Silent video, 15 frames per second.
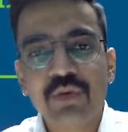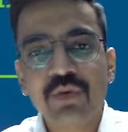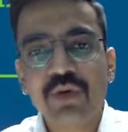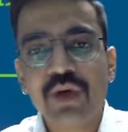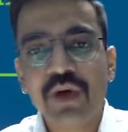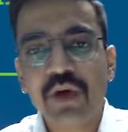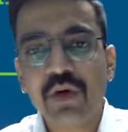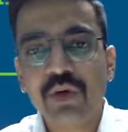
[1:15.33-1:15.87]

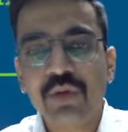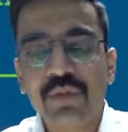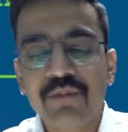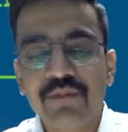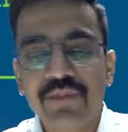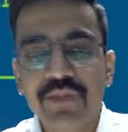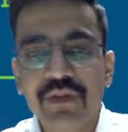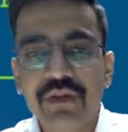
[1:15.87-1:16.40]
how
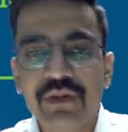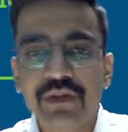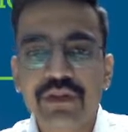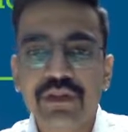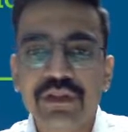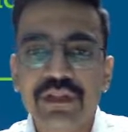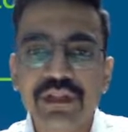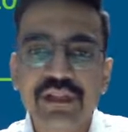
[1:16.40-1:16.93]

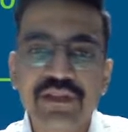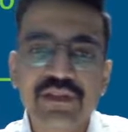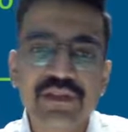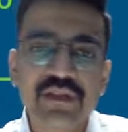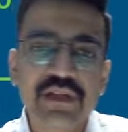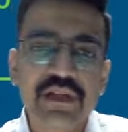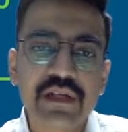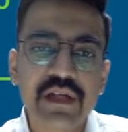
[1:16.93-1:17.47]
these
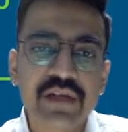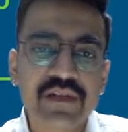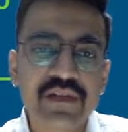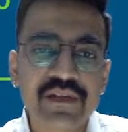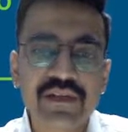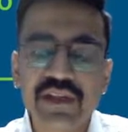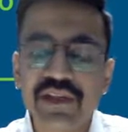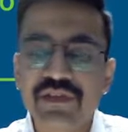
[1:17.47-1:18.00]

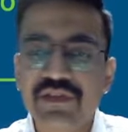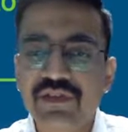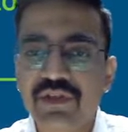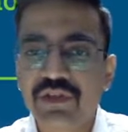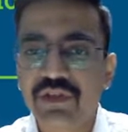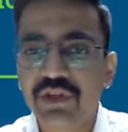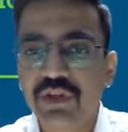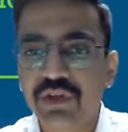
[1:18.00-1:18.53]
classes, these
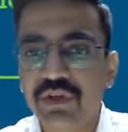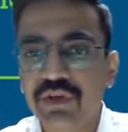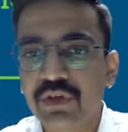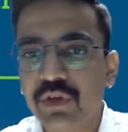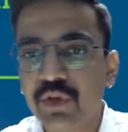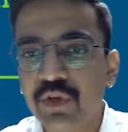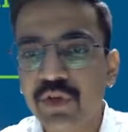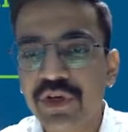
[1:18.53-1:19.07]

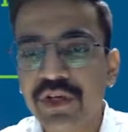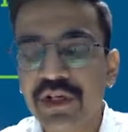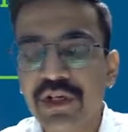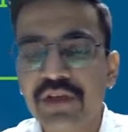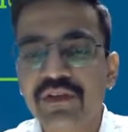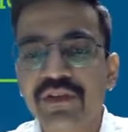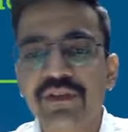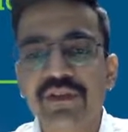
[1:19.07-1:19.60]
tutoring
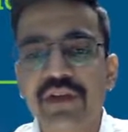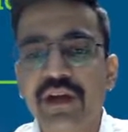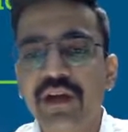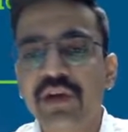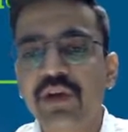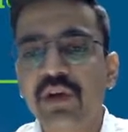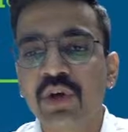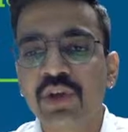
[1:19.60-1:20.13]
classes
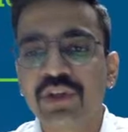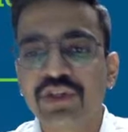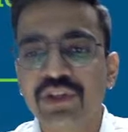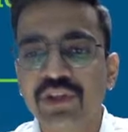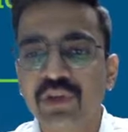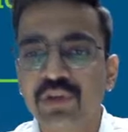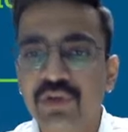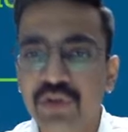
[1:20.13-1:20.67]
at
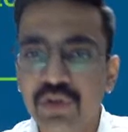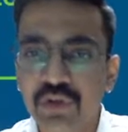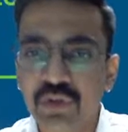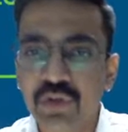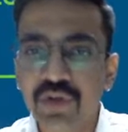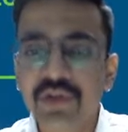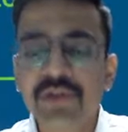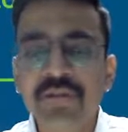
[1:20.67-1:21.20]
CollegeDekho will go
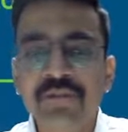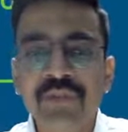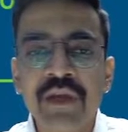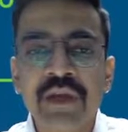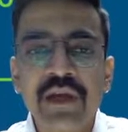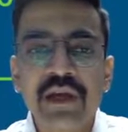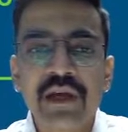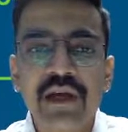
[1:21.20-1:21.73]
on.
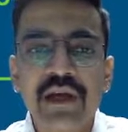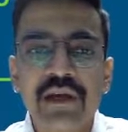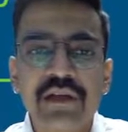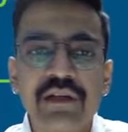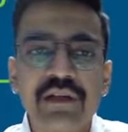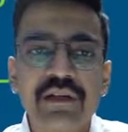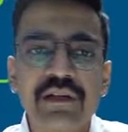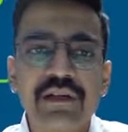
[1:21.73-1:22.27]

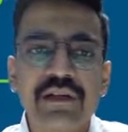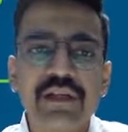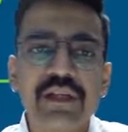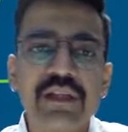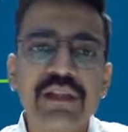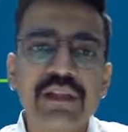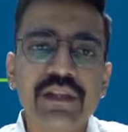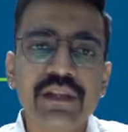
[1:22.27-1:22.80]
And
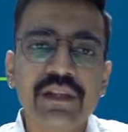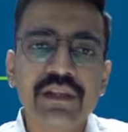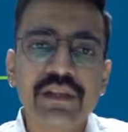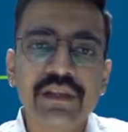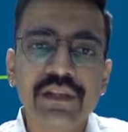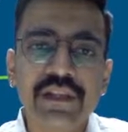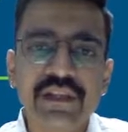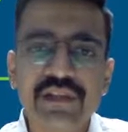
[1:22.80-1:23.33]
in
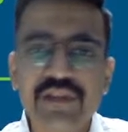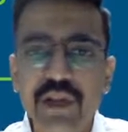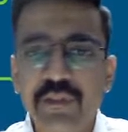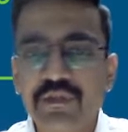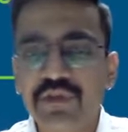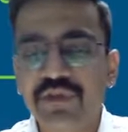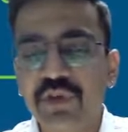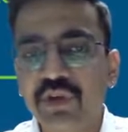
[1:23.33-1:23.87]
these
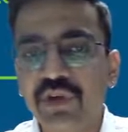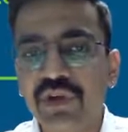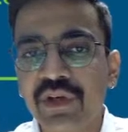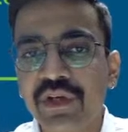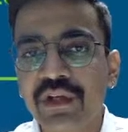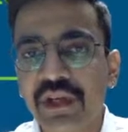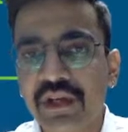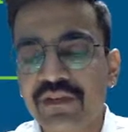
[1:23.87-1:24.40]
types of
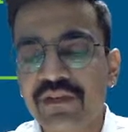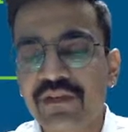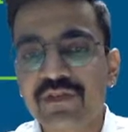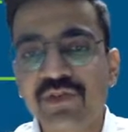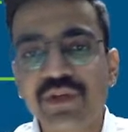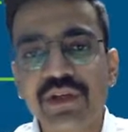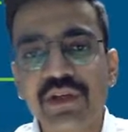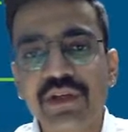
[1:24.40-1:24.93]
tutoring classes,
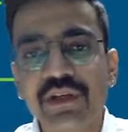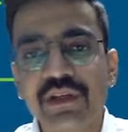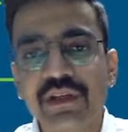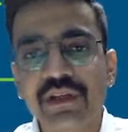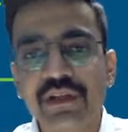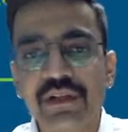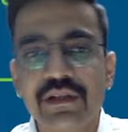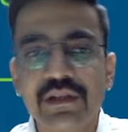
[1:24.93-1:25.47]
today
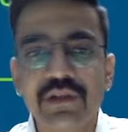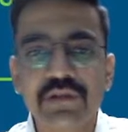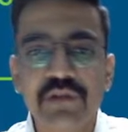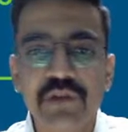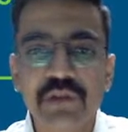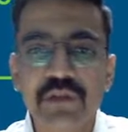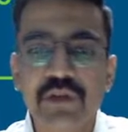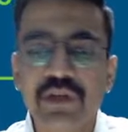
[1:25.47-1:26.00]

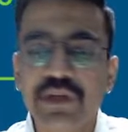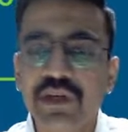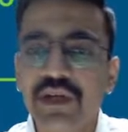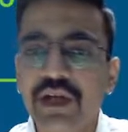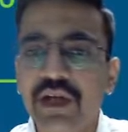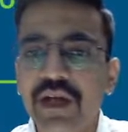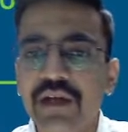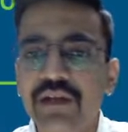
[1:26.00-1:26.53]
we'll be looking
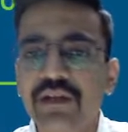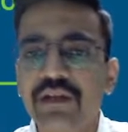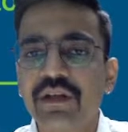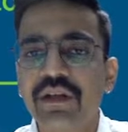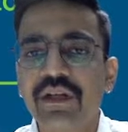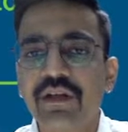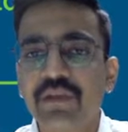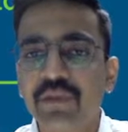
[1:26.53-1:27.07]
at a
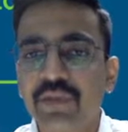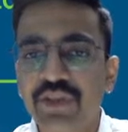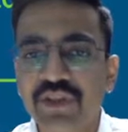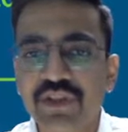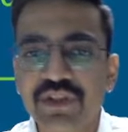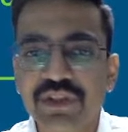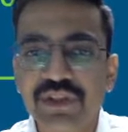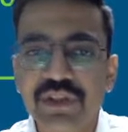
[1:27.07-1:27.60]
demo
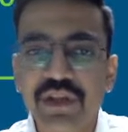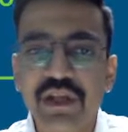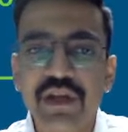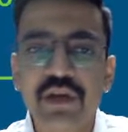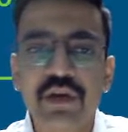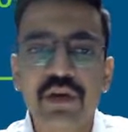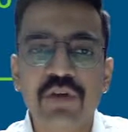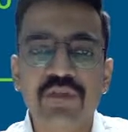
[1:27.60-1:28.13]
session
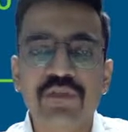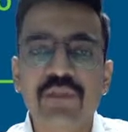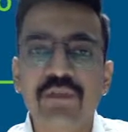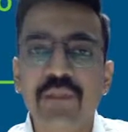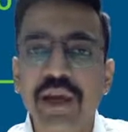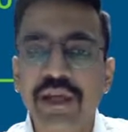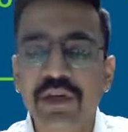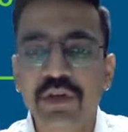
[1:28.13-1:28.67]
of
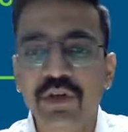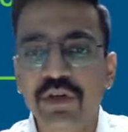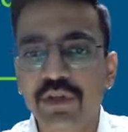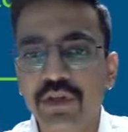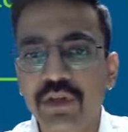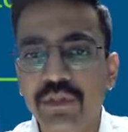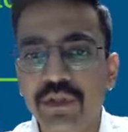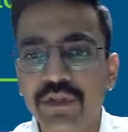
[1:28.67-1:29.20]

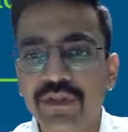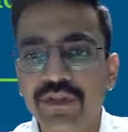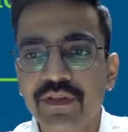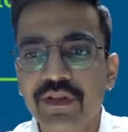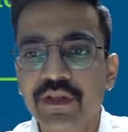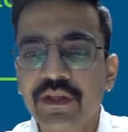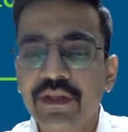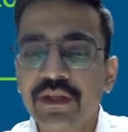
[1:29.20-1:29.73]
microeconomics,
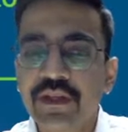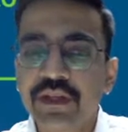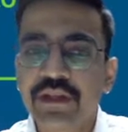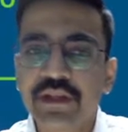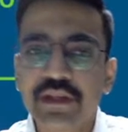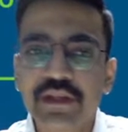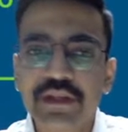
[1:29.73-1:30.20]
right?